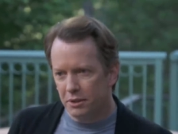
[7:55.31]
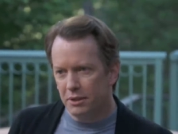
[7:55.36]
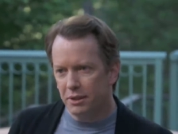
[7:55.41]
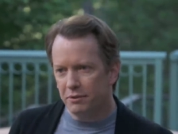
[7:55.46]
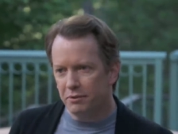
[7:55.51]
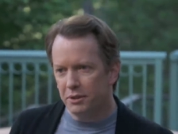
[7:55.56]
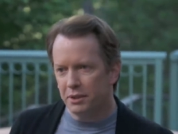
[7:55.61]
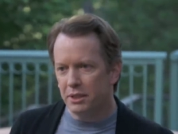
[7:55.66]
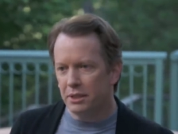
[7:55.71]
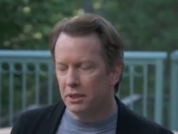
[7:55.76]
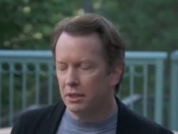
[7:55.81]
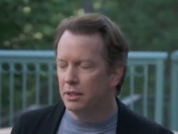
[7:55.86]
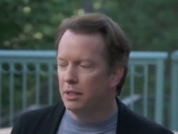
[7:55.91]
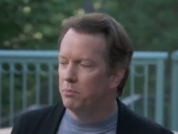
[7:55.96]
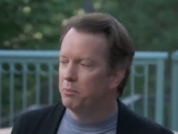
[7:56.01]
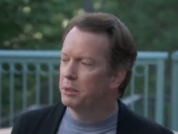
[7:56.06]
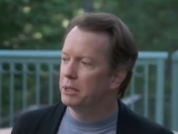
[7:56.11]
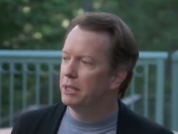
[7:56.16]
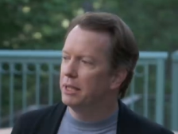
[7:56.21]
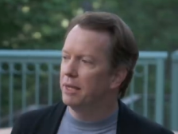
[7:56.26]
the difference at the
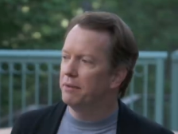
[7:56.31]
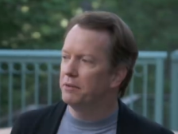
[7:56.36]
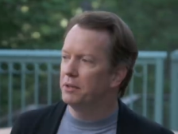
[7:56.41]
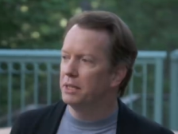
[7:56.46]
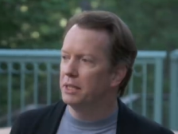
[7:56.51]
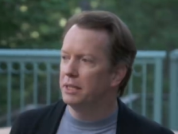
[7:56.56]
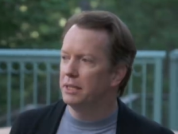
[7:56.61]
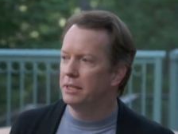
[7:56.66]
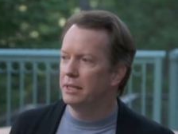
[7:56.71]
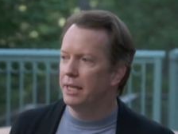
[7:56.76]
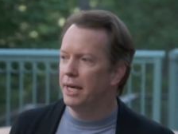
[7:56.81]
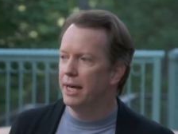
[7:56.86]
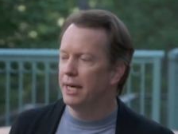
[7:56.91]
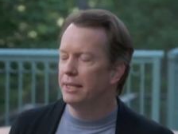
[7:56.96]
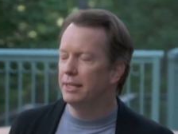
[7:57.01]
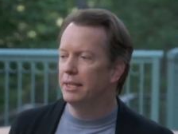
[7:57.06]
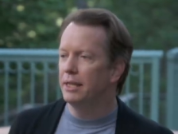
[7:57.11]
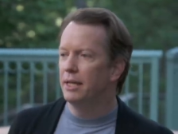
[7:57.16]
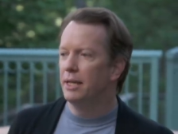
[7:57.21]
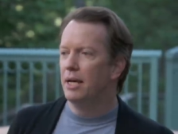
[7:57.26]
deepest level is
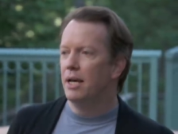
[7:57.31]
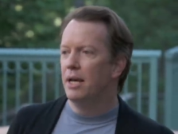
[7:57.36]
that